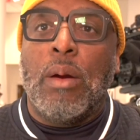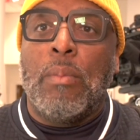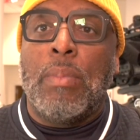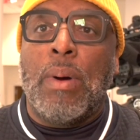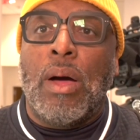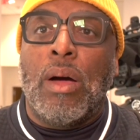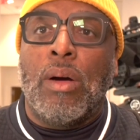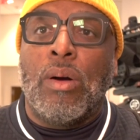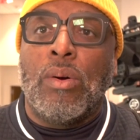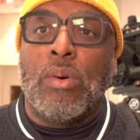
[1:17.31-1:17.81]

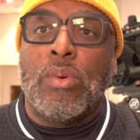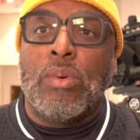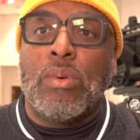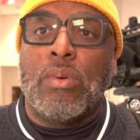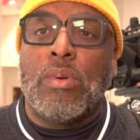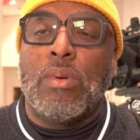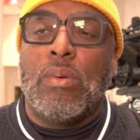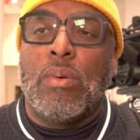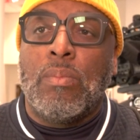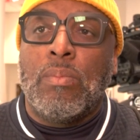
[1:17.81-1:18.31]
about
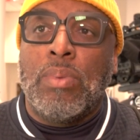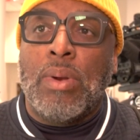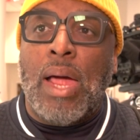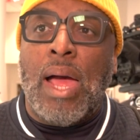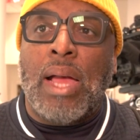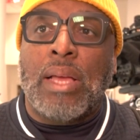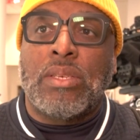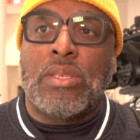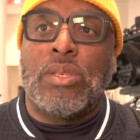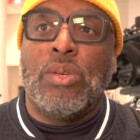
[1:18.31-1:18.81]

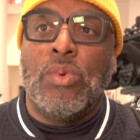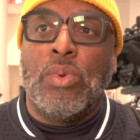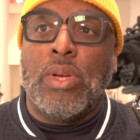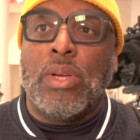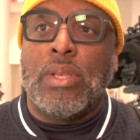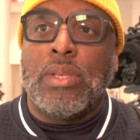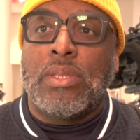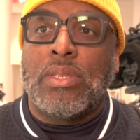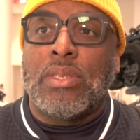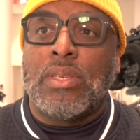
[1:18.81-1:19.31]
black
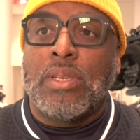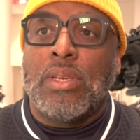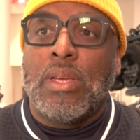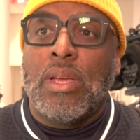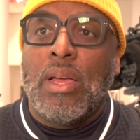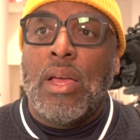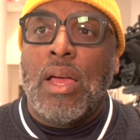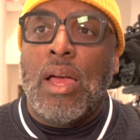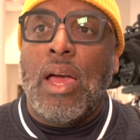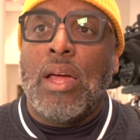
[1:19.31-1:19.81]
students
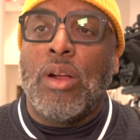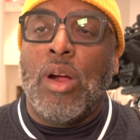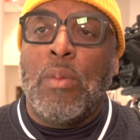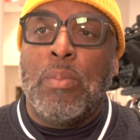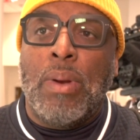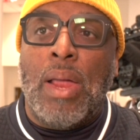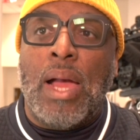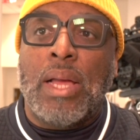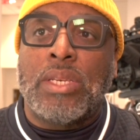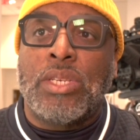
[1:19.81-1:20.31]
and our
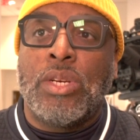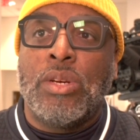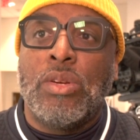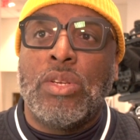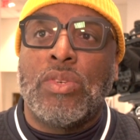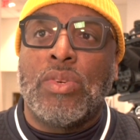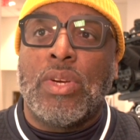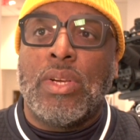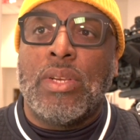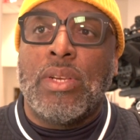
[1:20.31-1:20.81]
black
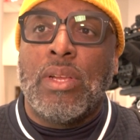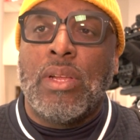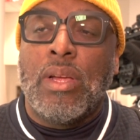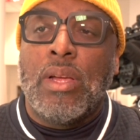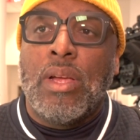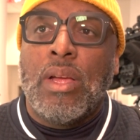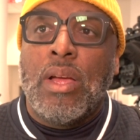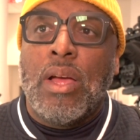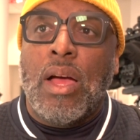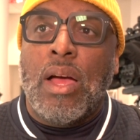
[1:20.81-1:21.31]
children,
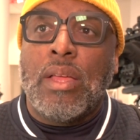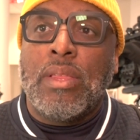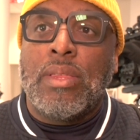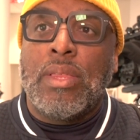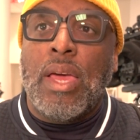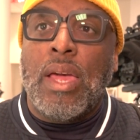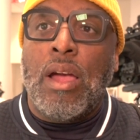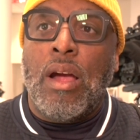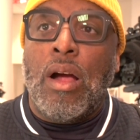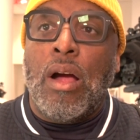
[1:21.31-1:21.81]

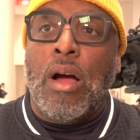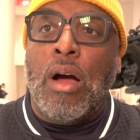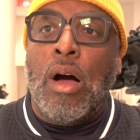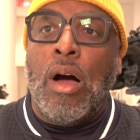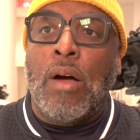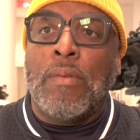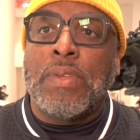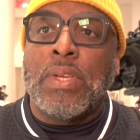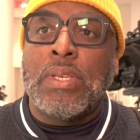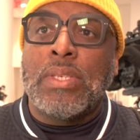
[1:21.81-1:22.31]
they are
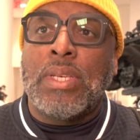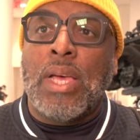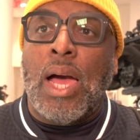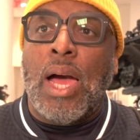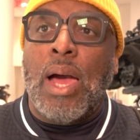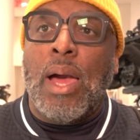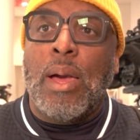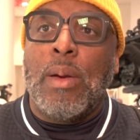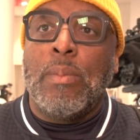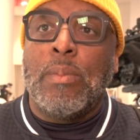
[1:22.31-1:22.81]

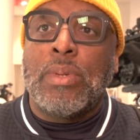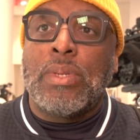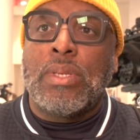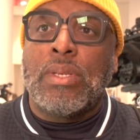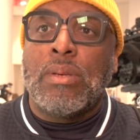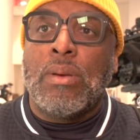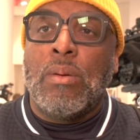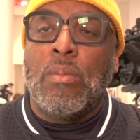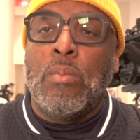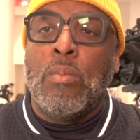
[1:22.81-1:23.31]

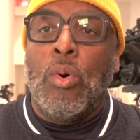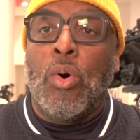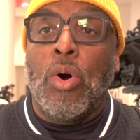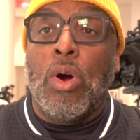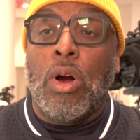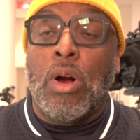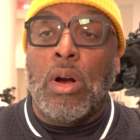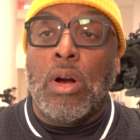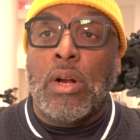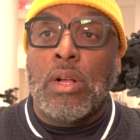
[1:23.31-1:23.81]
oftentimes
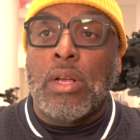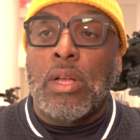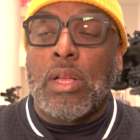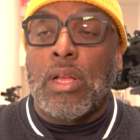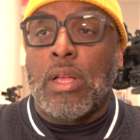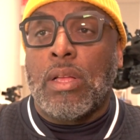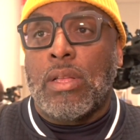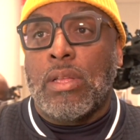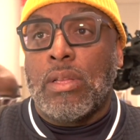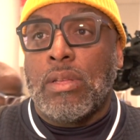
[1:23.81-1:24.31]
more
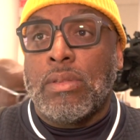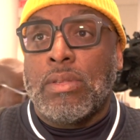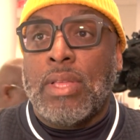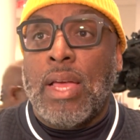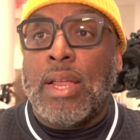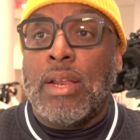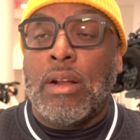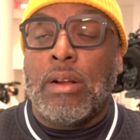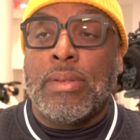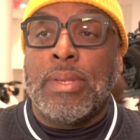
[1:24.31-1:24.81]

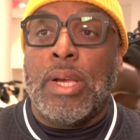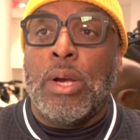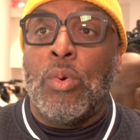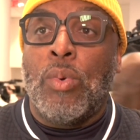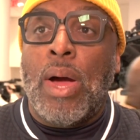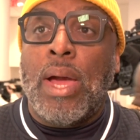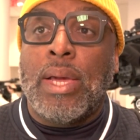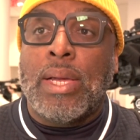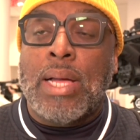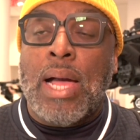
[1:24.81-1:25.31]
than their
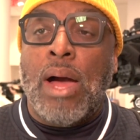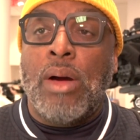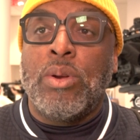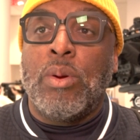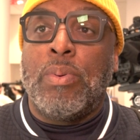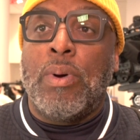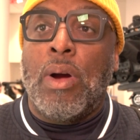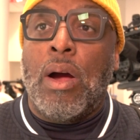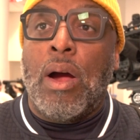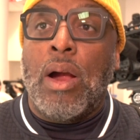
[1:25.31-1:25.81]
white
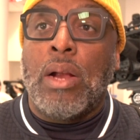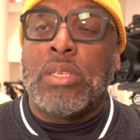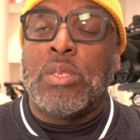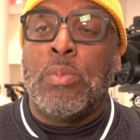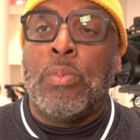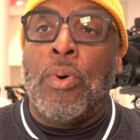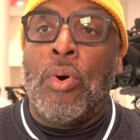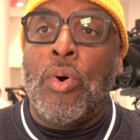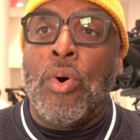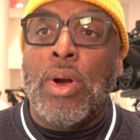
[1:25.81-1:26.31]
counterparts
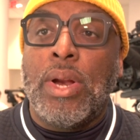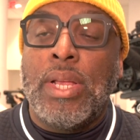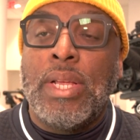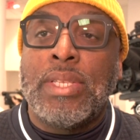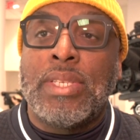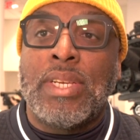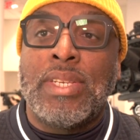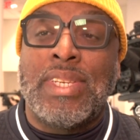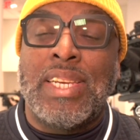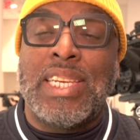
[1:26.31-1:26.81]
born
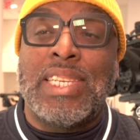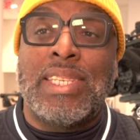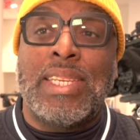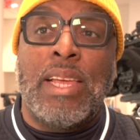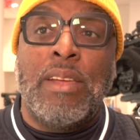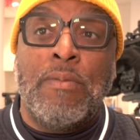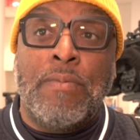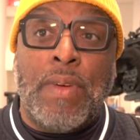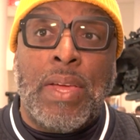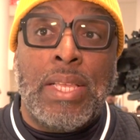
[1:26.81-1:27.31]
into
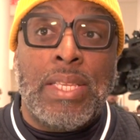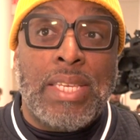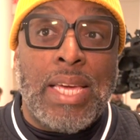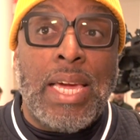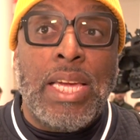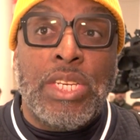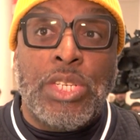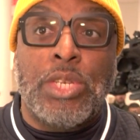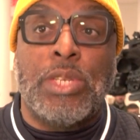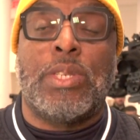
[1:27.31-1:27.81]

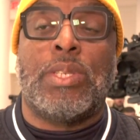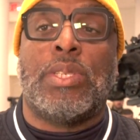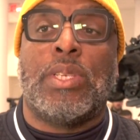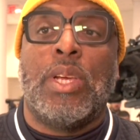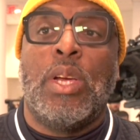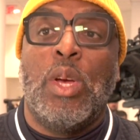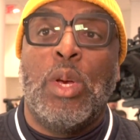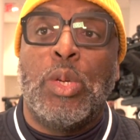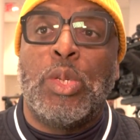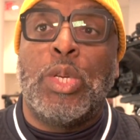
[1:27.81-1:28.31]
disadvantageous
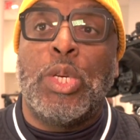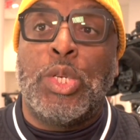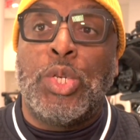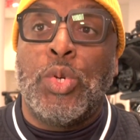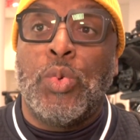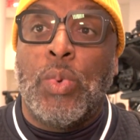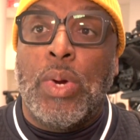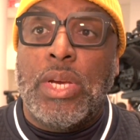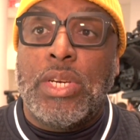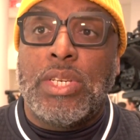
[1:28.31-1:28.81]

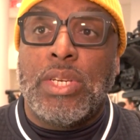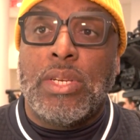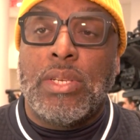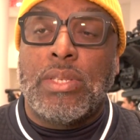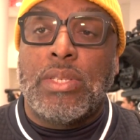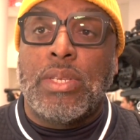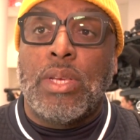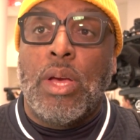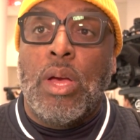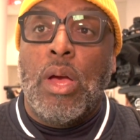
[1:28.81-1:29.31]

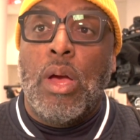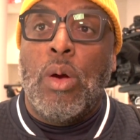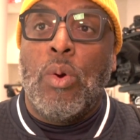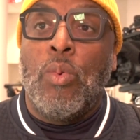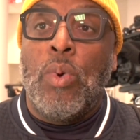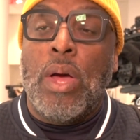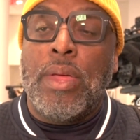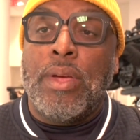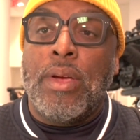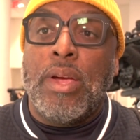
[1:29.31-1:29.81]
situations,
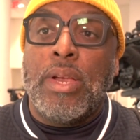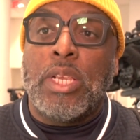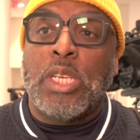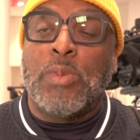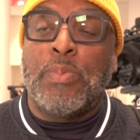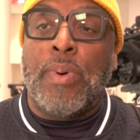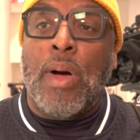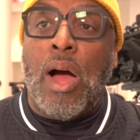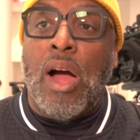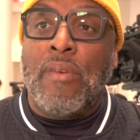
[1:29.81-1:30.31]
whether it
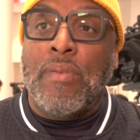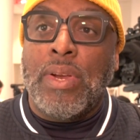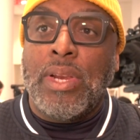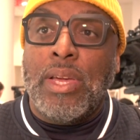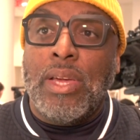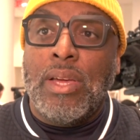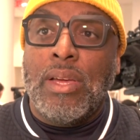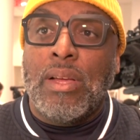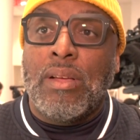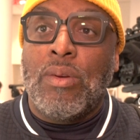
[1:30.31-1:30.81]
is
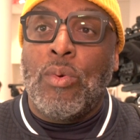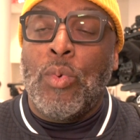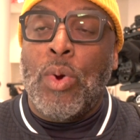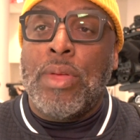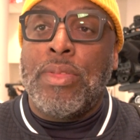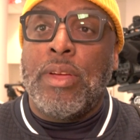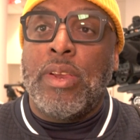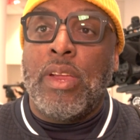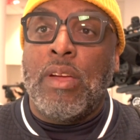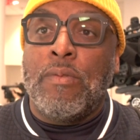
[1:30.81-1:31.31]
poverty,
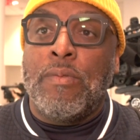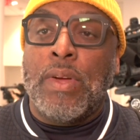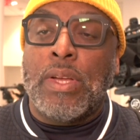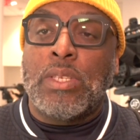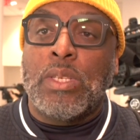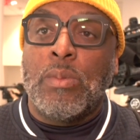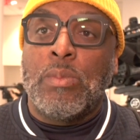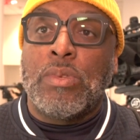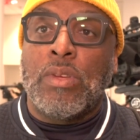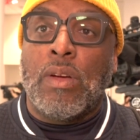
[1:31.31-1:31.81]
whether they're
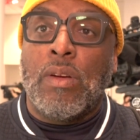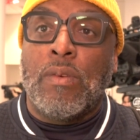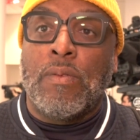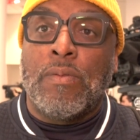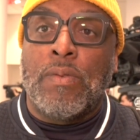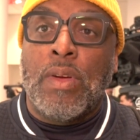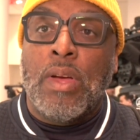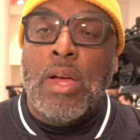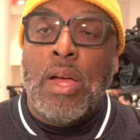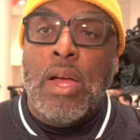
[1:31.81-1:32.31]
victims of